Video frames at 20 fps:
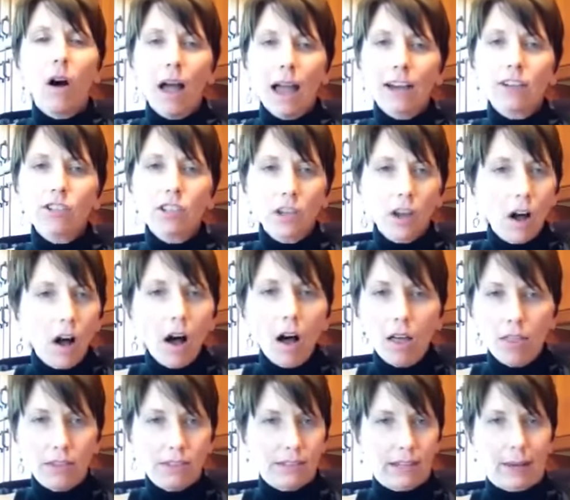actually
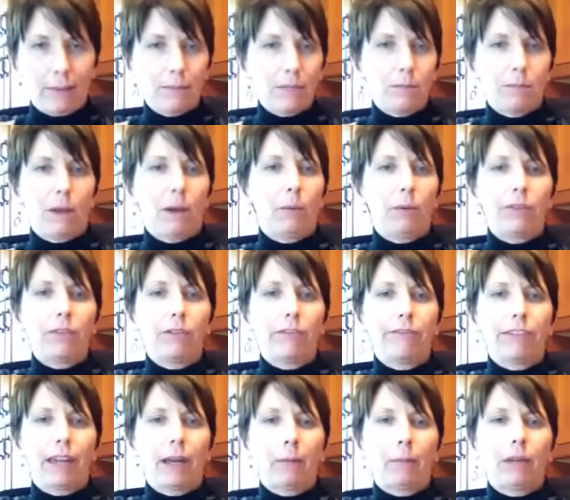all the time spent with your
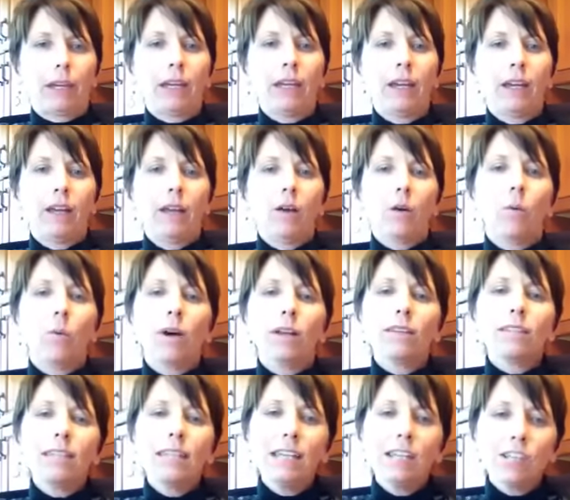family
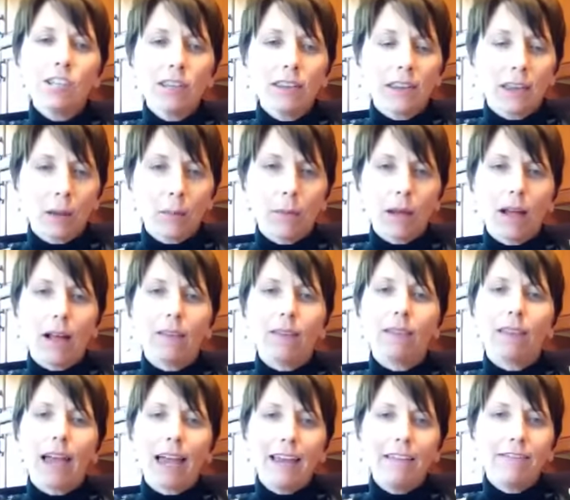while teaching them a
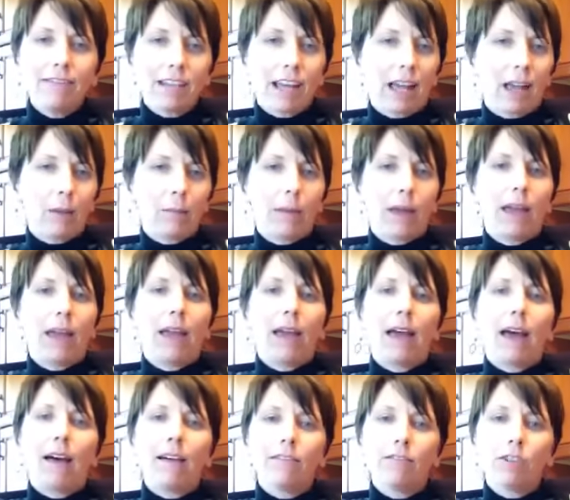lifetime
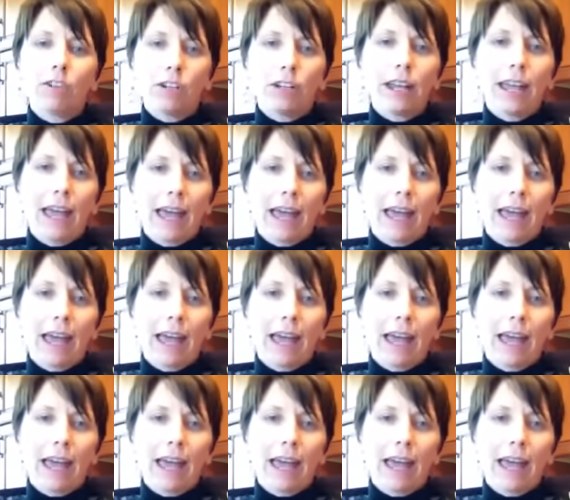of good